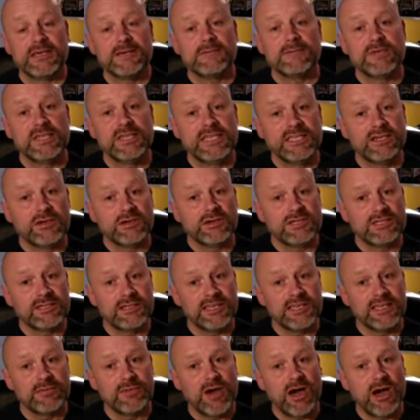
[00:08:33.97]
we need to also
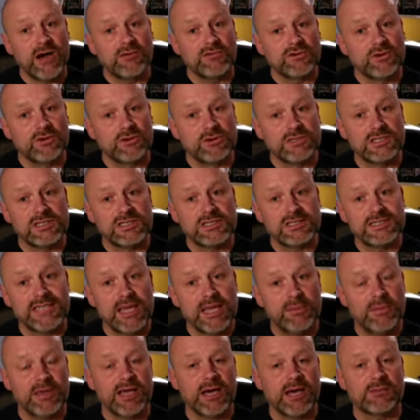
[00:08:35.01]
think about our roles,
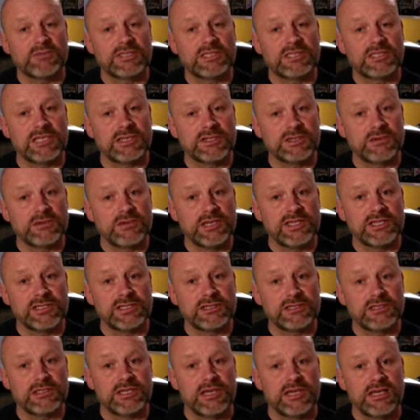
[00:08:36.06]
stepping up to
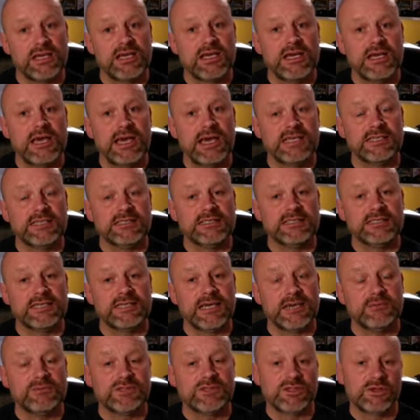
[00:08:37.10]
situations, and
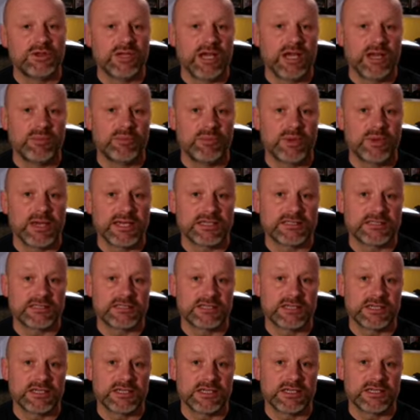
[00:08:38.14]
doing our bit
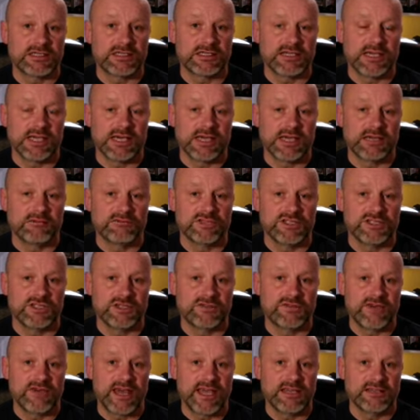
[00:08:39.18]
to reduce
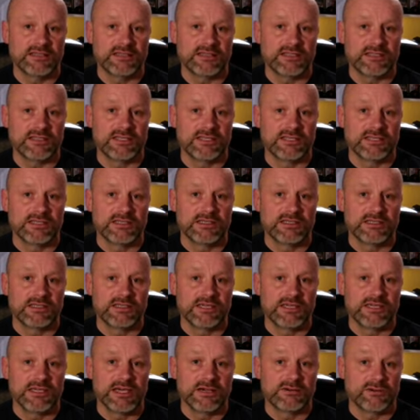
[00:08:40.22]
violence
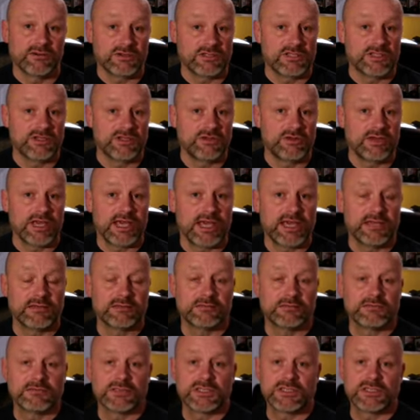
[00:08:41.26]
across the UK.
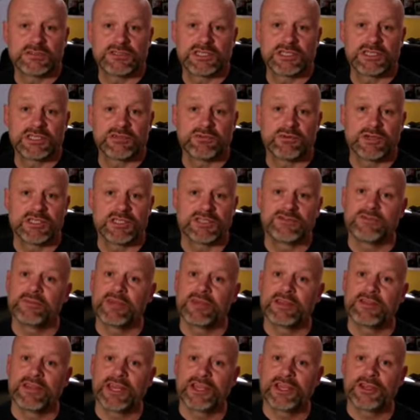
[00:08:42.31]
So just some words for me.
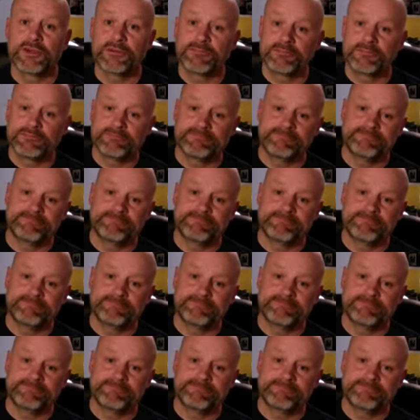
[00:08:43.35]
Thank you.